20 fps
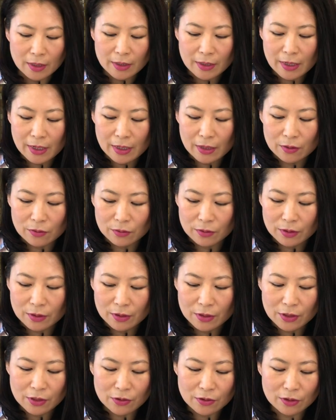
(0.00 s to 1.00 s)
Now,
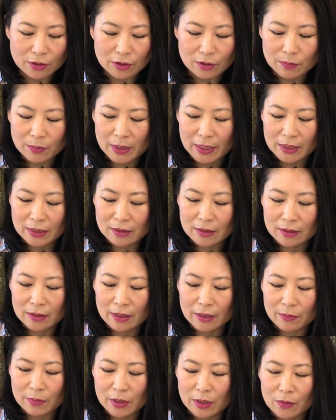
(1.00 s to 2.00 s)
here's my
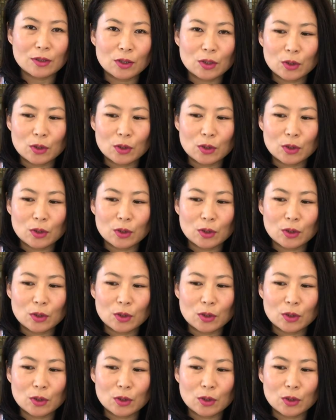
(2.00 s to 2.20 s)
dilemma.